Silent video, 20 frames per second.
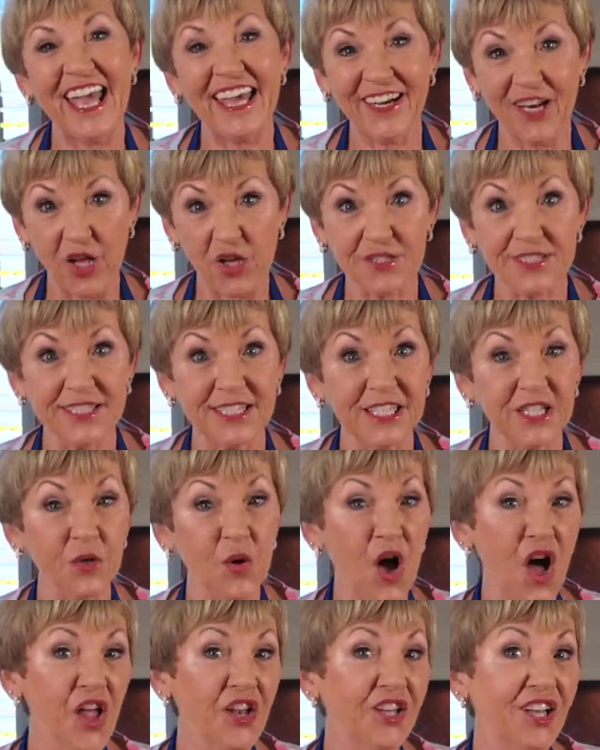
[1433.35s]
and I'll see you
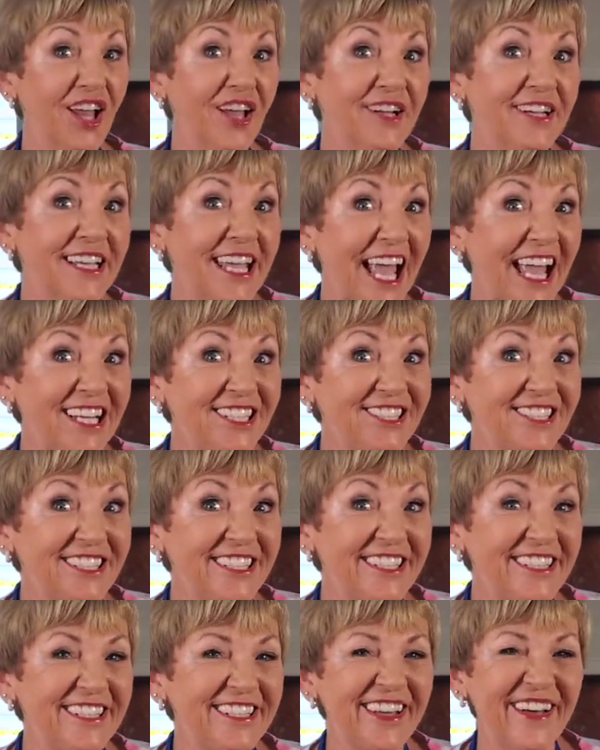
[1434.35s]
on
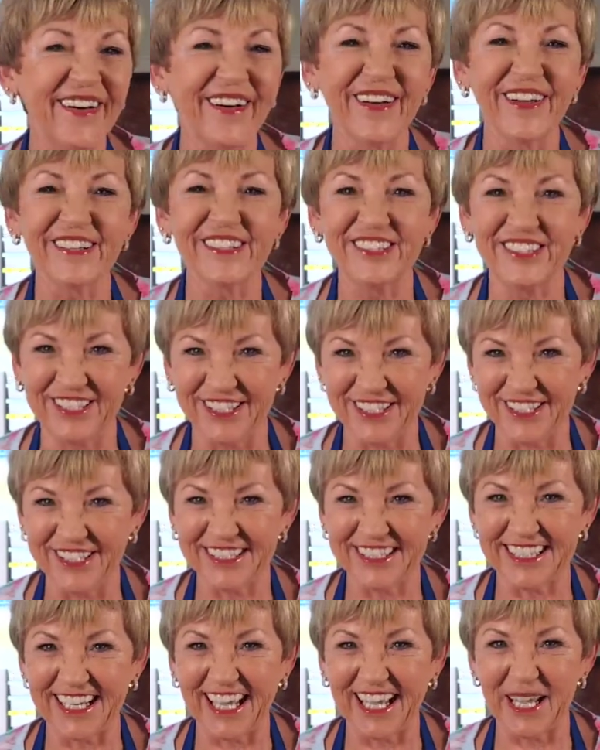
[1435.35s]
location on
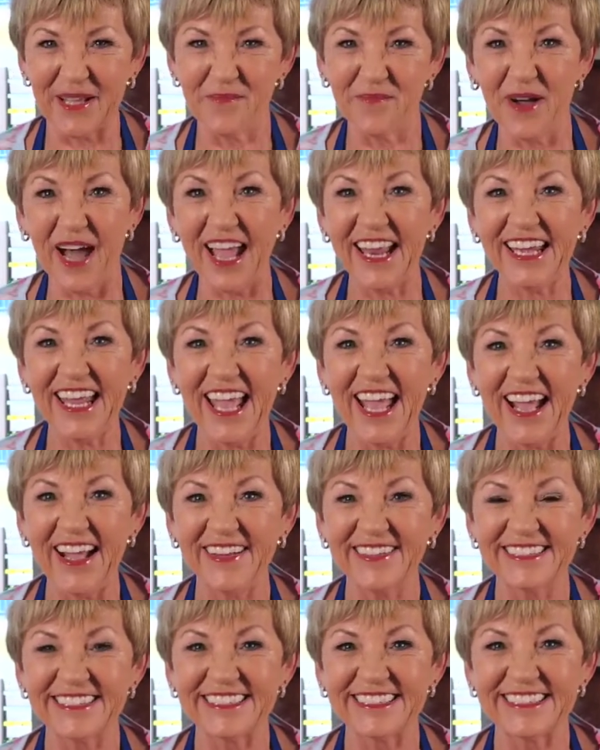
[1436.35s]
Tuesday. Bye now.